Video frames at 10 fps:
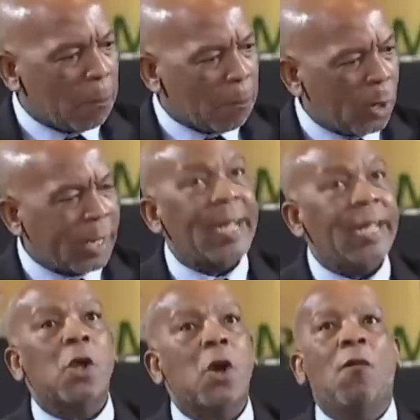
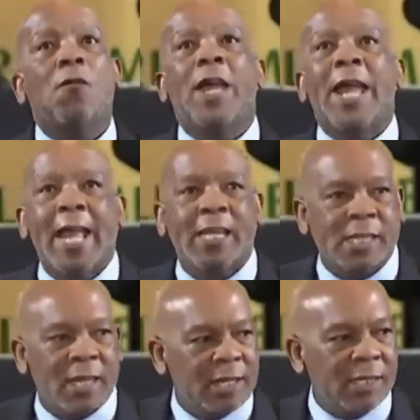pockets of
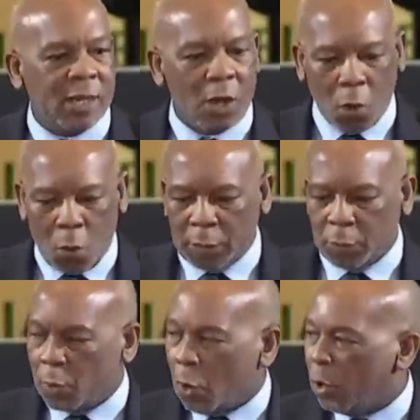excellence, what
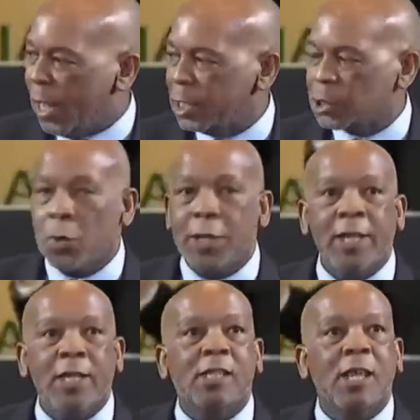we call
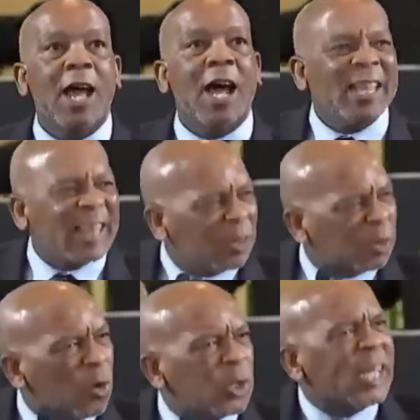SOEs, and
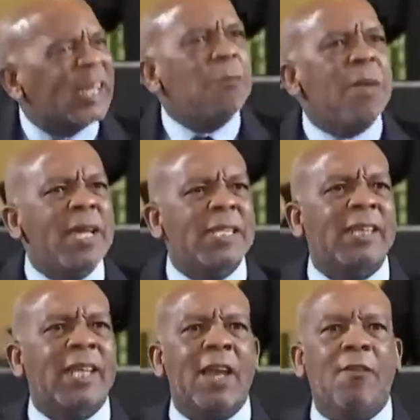those are the major
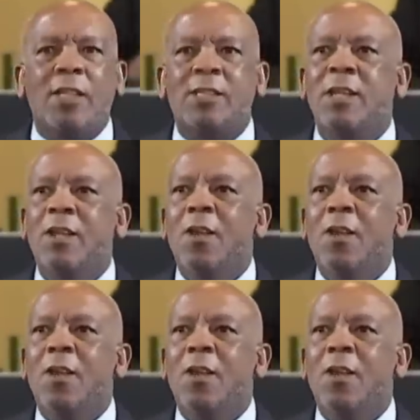drivers.